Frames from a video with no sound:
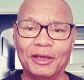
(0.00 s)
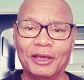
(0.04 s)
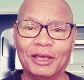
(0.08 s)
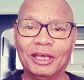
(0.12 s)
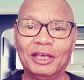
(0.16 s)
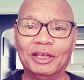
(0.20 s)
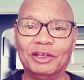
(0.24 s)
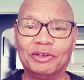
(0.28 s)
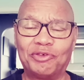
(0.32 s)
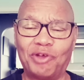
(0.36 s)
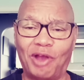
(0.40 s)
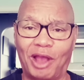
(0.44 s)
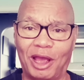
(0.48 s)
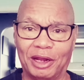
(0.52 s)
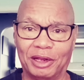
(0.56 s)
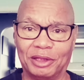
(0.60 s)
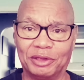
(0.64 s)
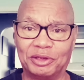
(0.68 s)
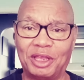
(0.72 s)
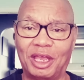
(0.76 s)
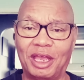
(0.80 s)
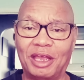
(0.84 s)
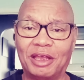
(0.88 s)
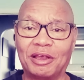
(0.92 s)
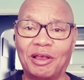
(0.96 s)
he try to
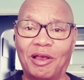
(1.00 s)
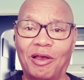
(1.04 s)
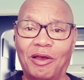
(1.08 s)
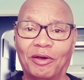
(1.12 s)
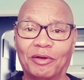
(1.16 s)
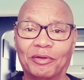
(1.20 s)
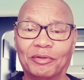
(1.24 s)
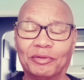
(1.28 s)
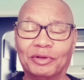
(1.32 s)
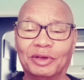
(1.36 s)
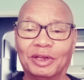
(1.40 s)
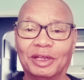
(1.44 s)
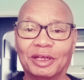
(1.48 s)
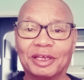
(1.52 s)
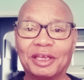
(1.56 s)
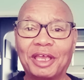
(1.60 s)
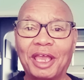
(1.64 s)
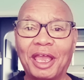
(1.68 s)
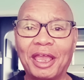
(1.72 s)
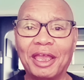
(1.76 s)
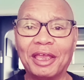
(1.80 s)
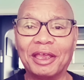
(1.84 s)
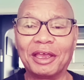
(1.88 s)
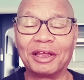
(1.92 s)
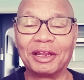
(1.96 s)
take on the
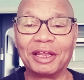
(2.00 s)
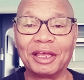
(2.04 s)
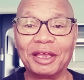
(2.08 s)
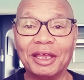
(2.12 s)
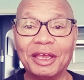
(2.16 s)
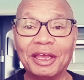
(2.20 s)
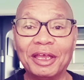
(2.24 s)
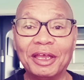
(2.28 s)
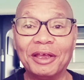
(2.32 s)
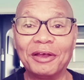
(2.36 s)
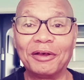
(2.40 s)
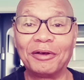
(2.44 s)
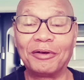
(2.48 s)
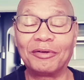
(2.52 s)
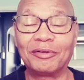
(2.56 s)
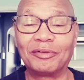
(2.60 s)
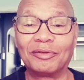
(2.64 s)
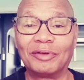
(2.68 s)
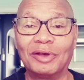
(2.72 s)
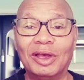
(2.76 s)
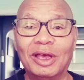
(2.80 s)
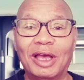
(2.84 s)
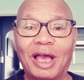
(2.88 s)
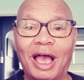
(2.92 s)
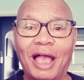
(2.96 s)
King of the Hill.